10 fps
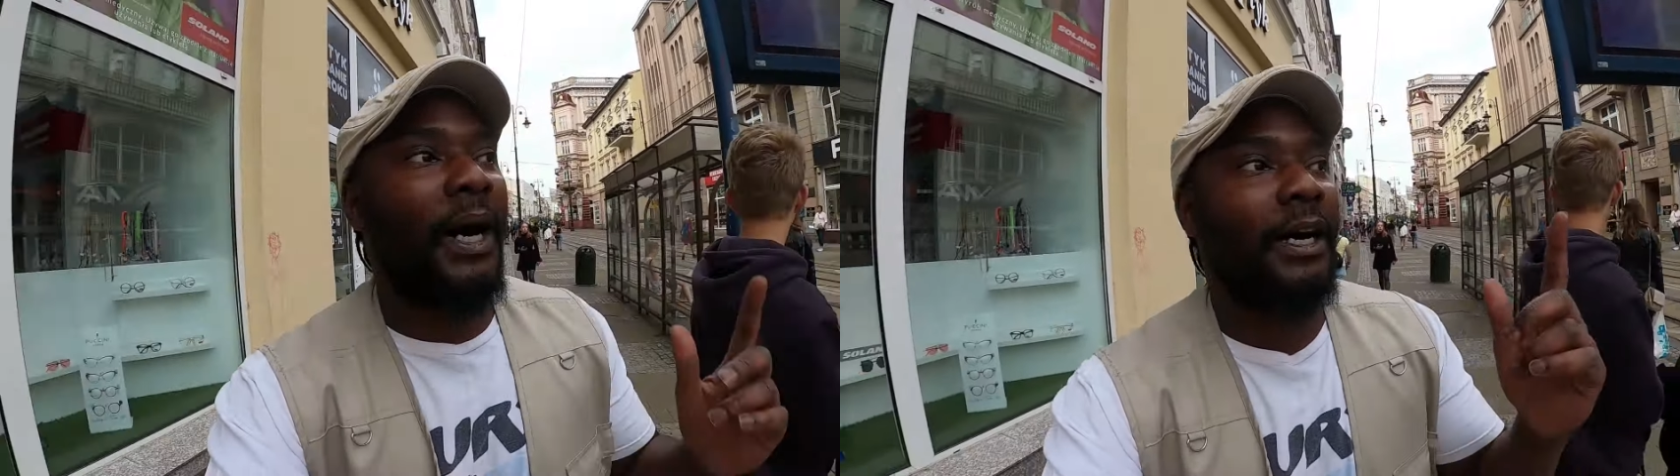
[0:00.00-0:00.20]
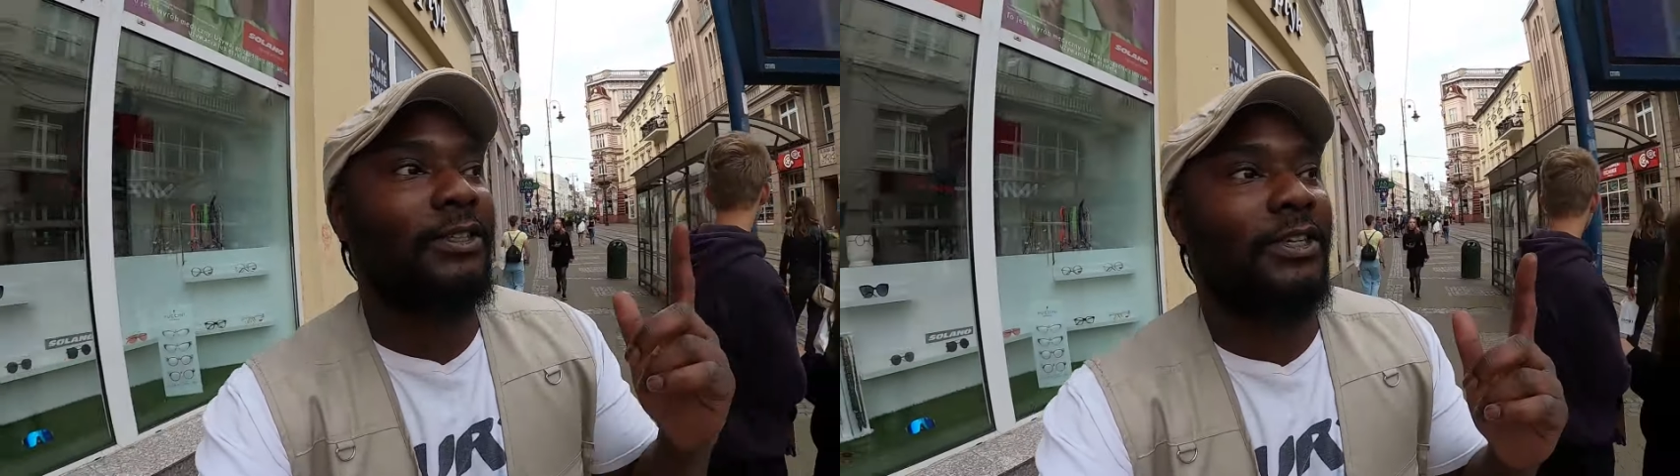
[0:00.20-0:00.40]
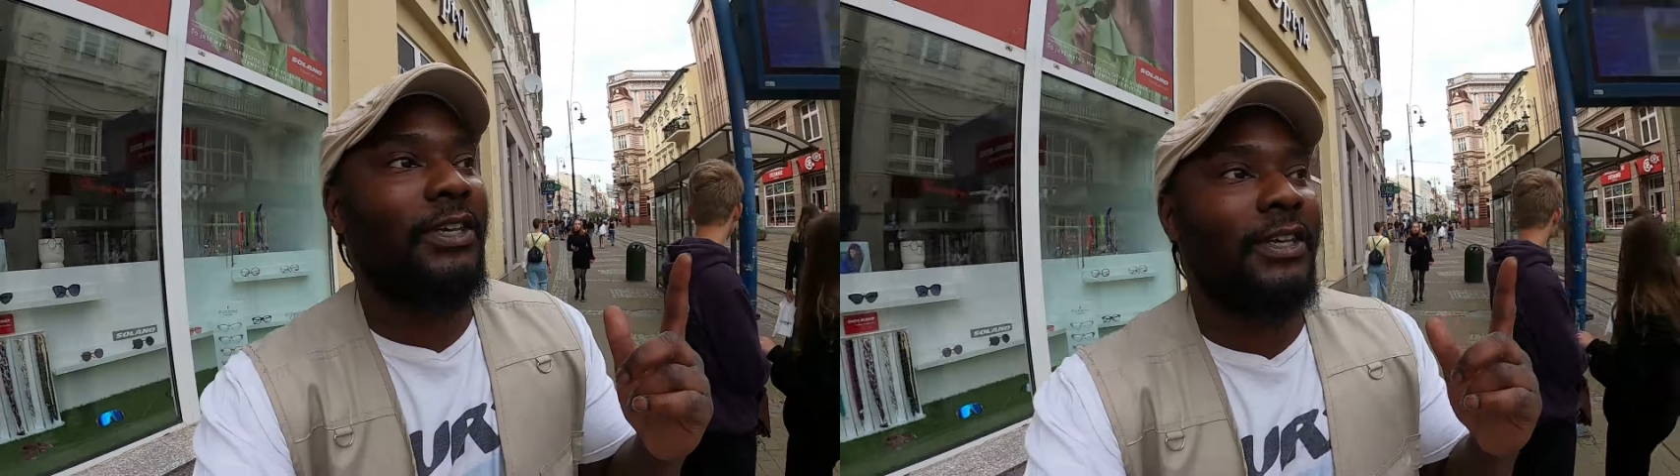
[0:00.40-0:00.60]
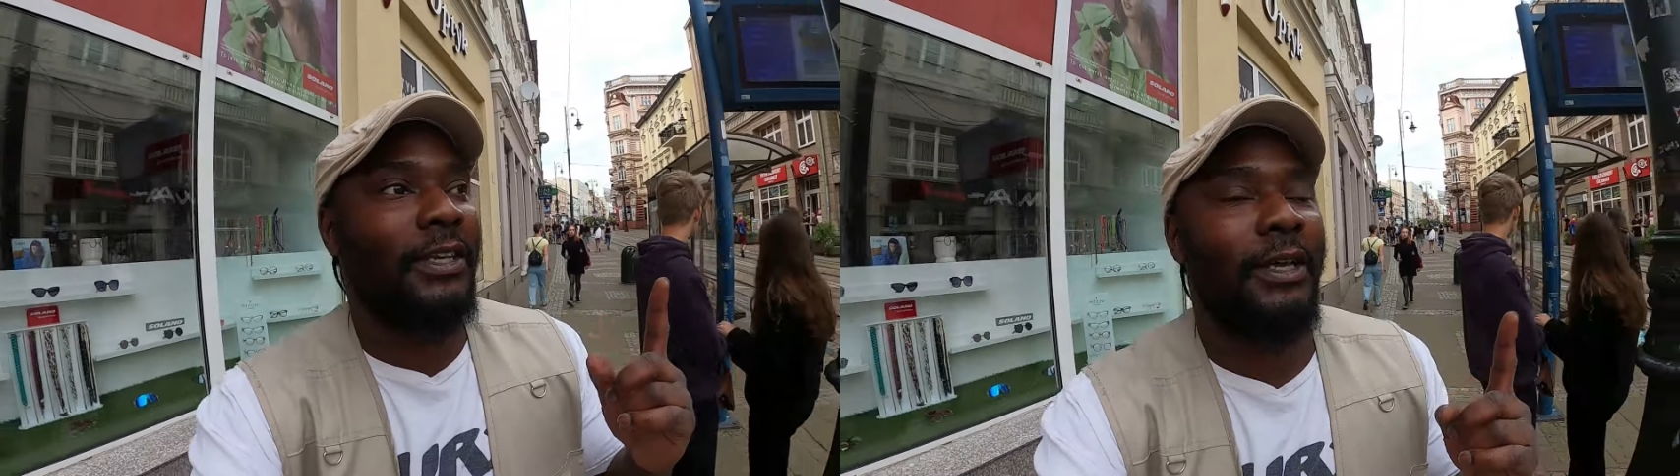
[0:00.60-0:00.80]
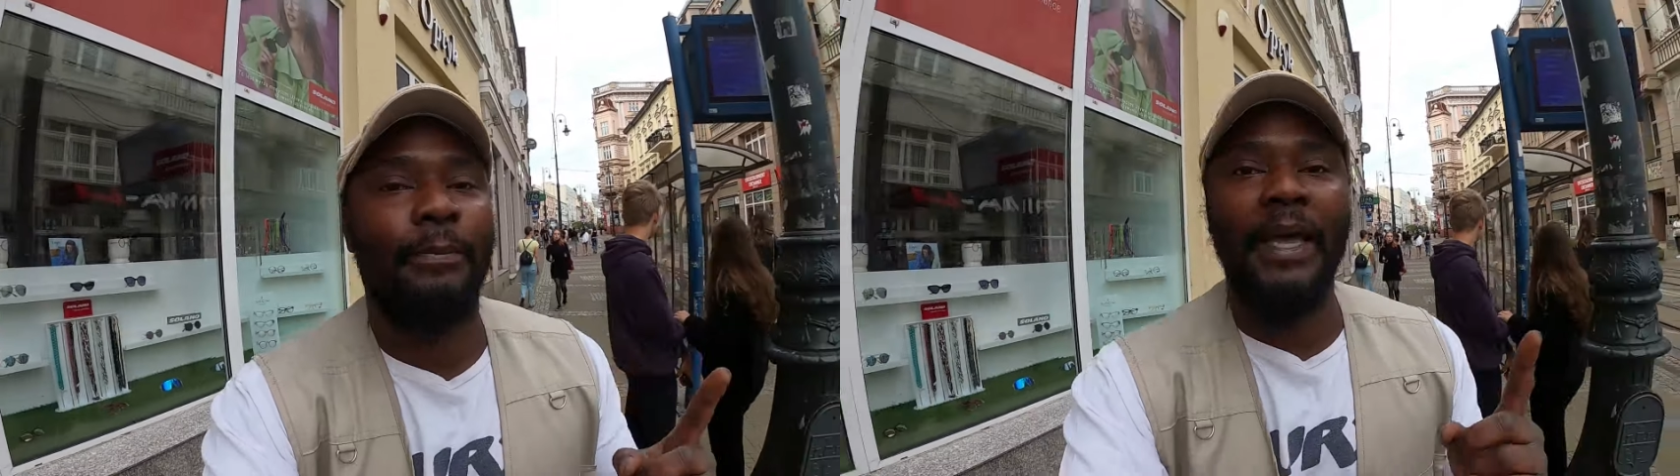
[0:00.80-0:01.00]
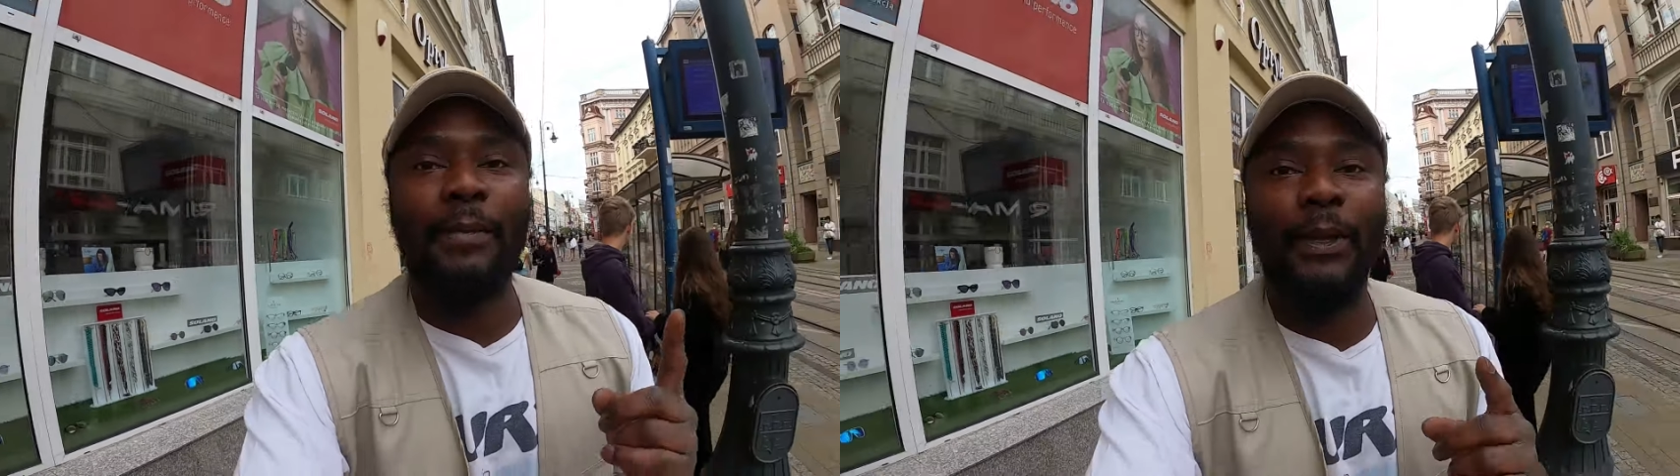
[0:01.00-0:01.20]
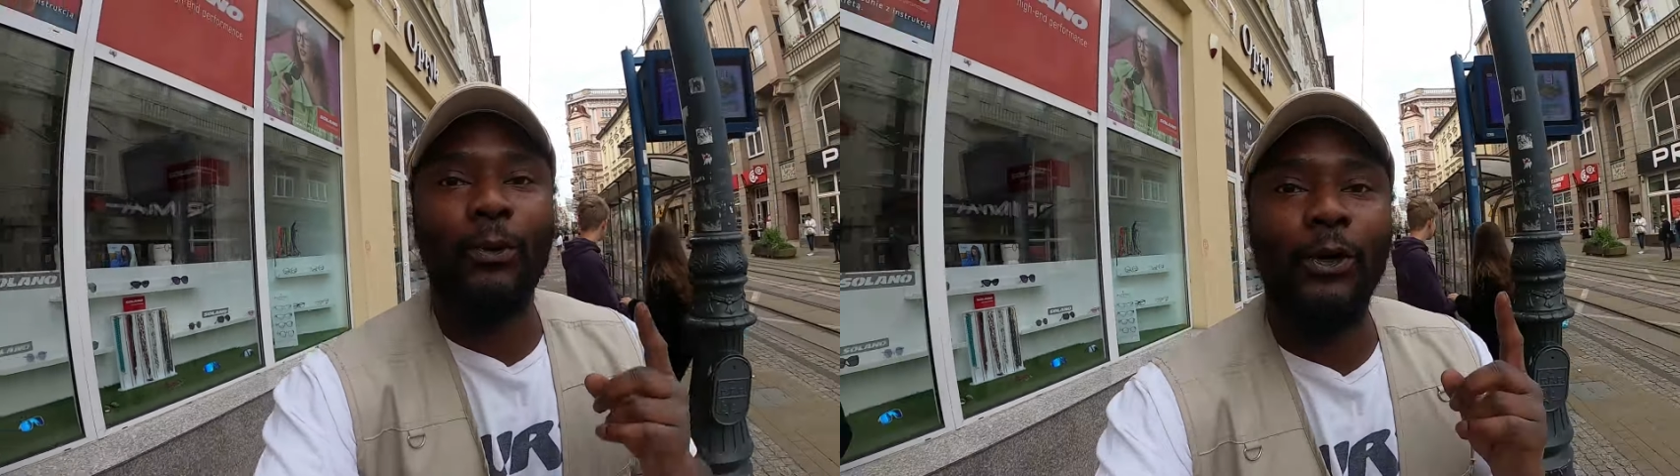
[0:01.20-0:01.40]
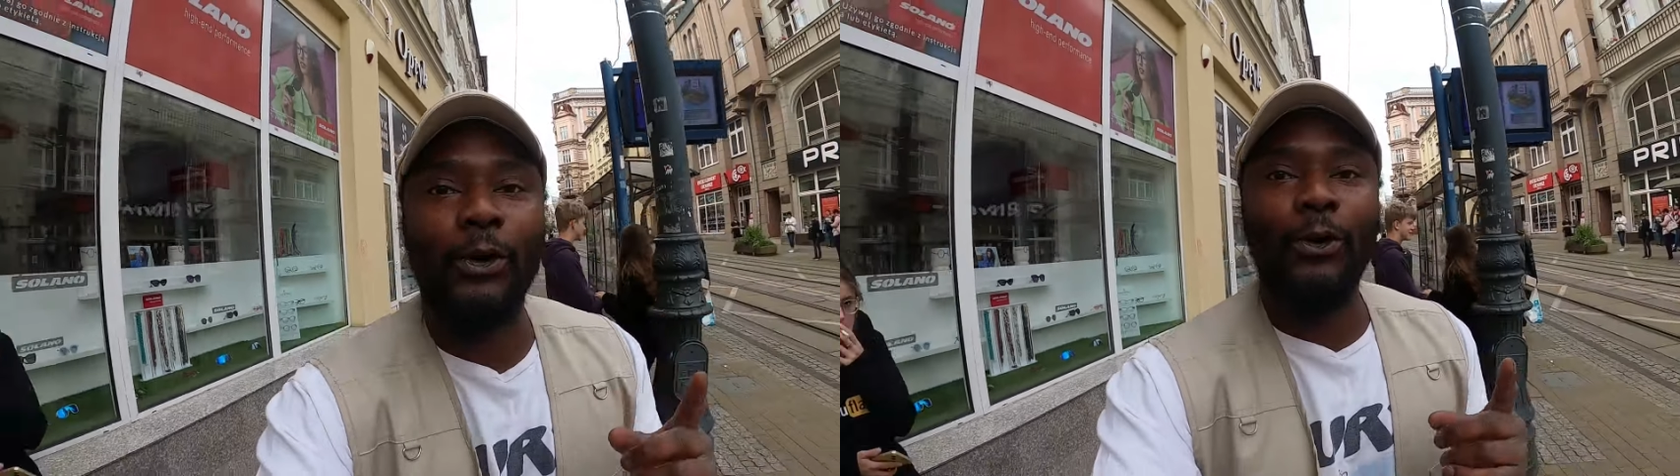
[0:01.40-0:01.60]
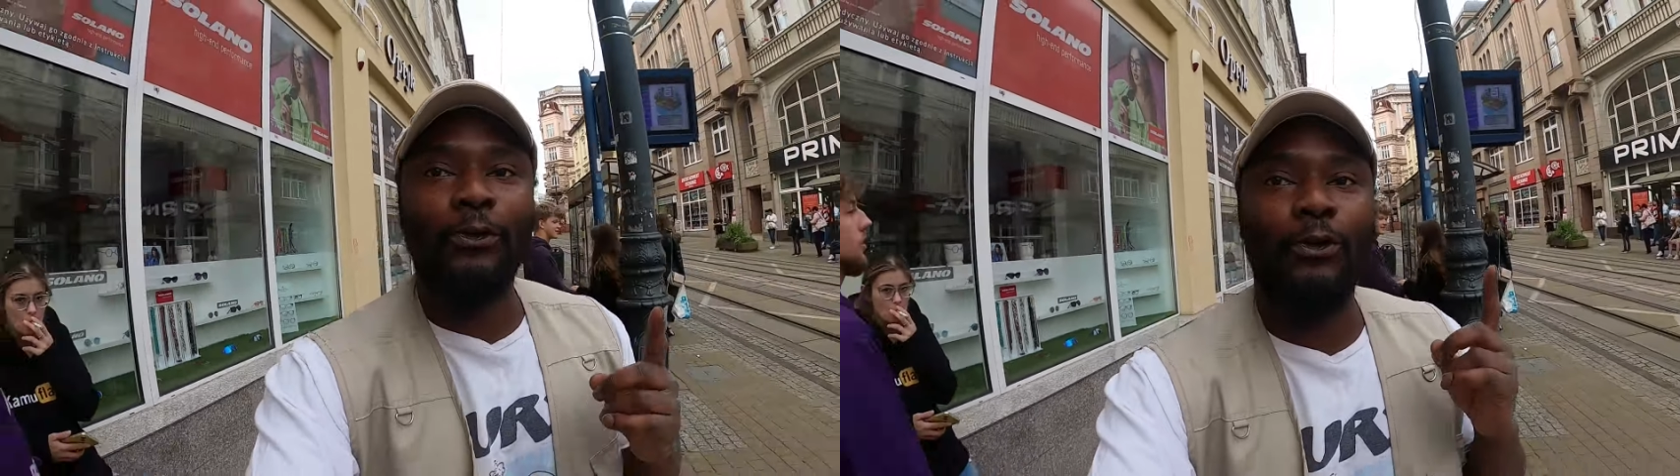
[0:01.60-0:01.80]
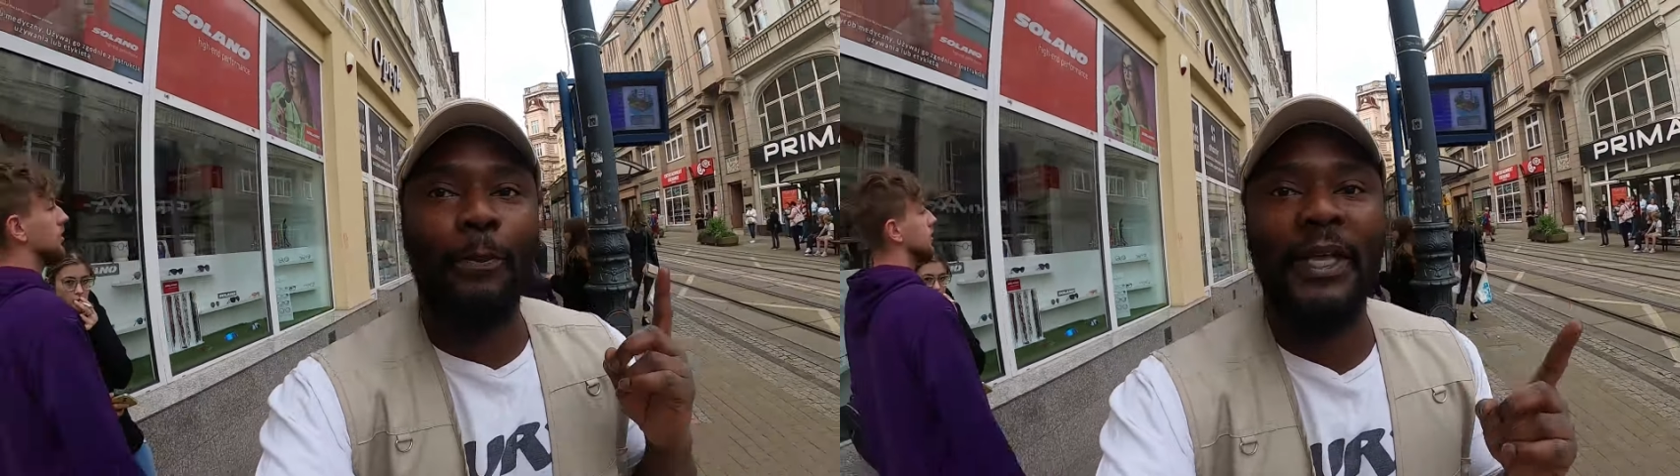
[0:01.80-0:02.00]
but maybe we'll go
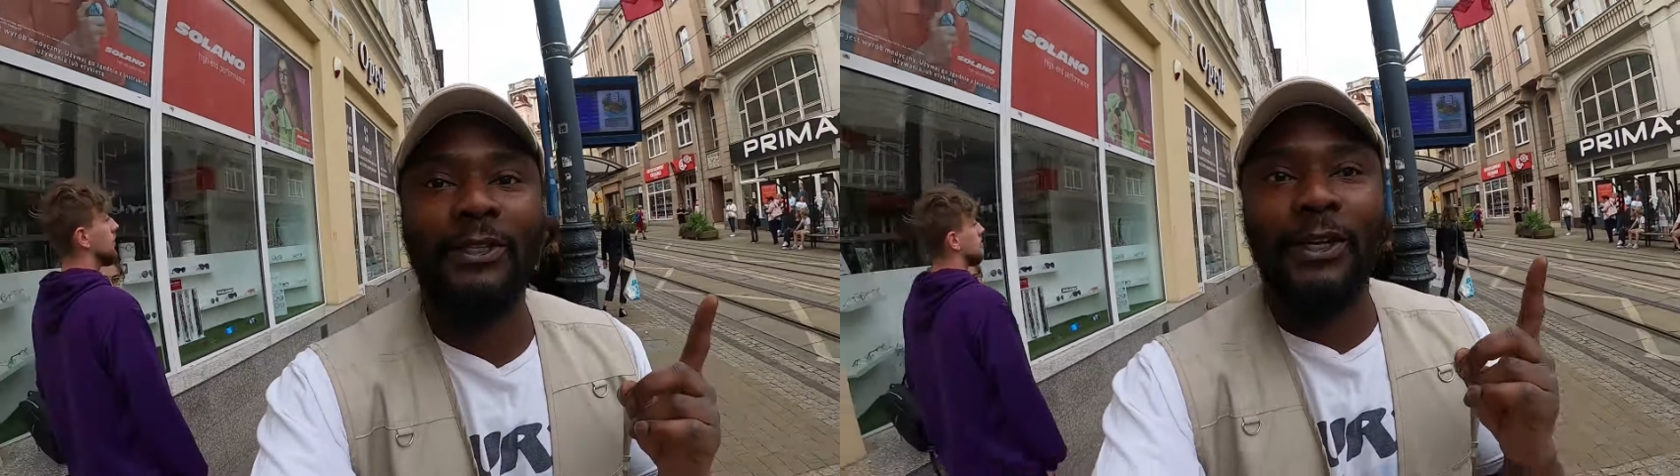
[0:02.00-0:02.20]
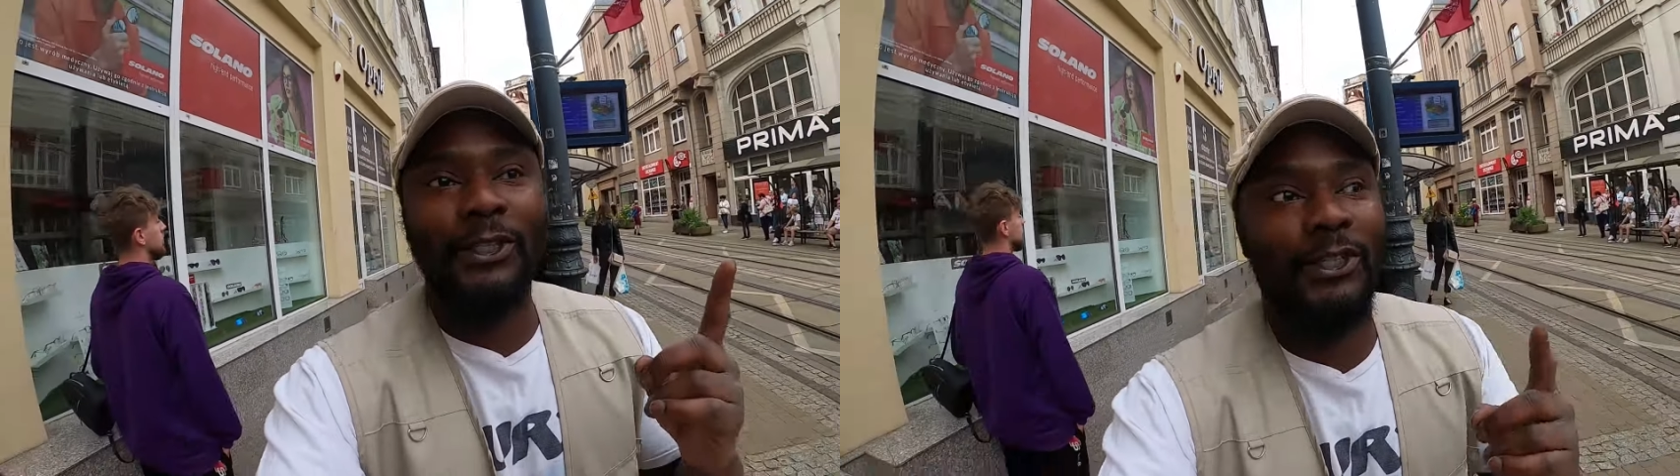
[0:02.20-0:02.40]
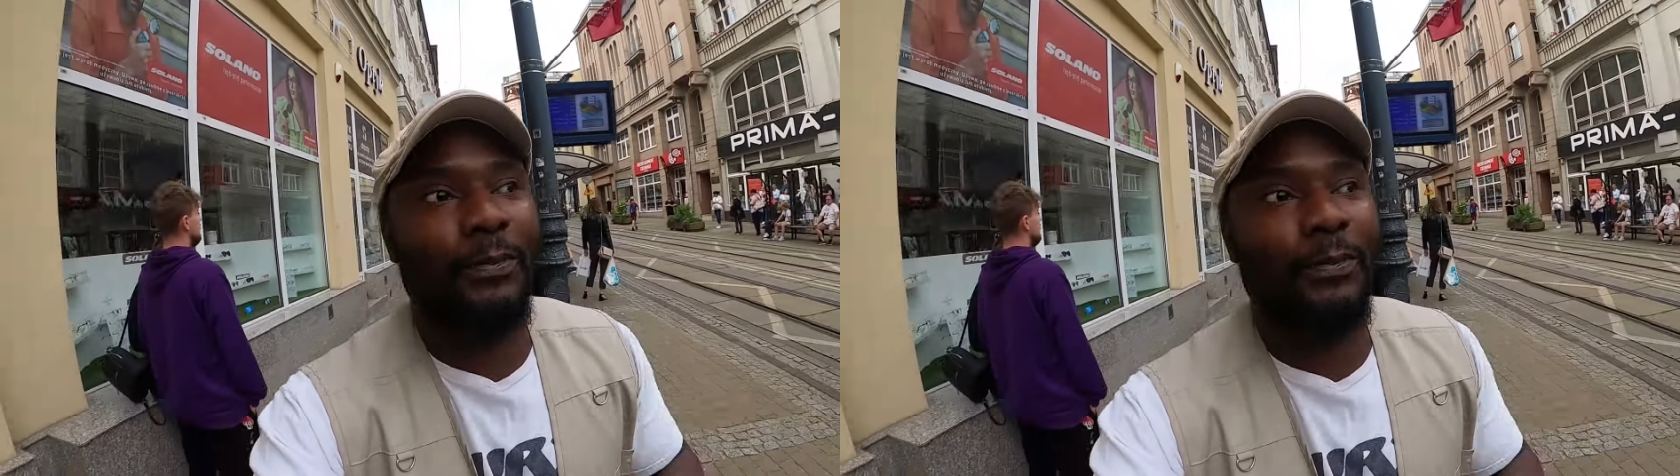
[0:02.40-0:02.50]
look for Metka